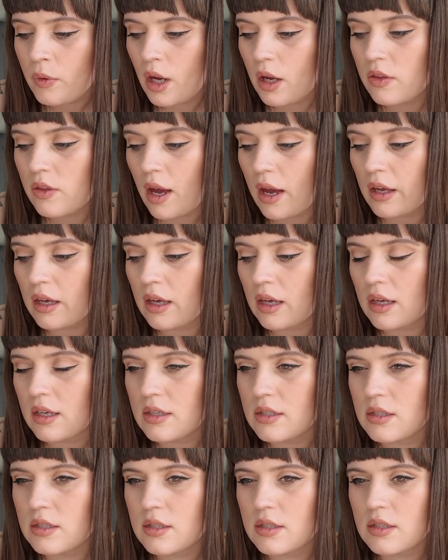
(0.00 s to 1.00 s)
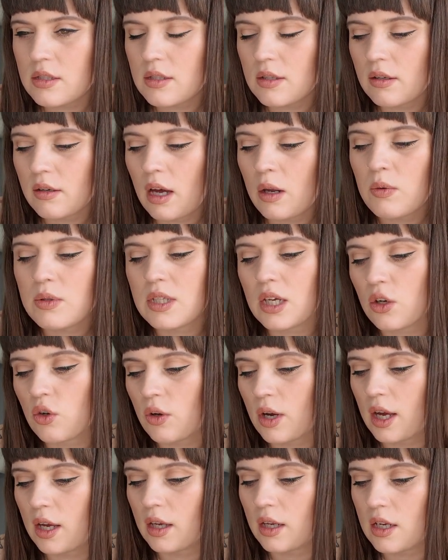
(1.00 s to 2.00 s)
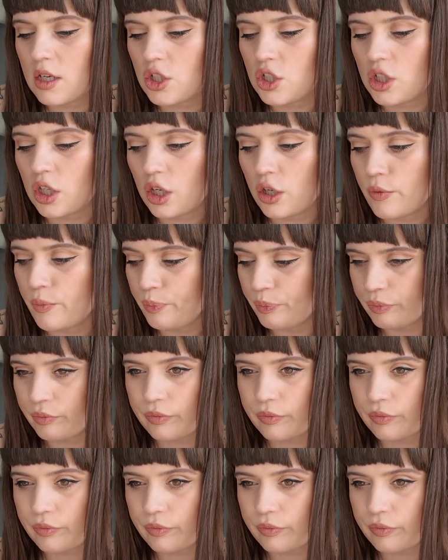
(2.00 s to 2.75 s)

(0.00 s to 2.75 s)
that is, I don't want to say creating an issue,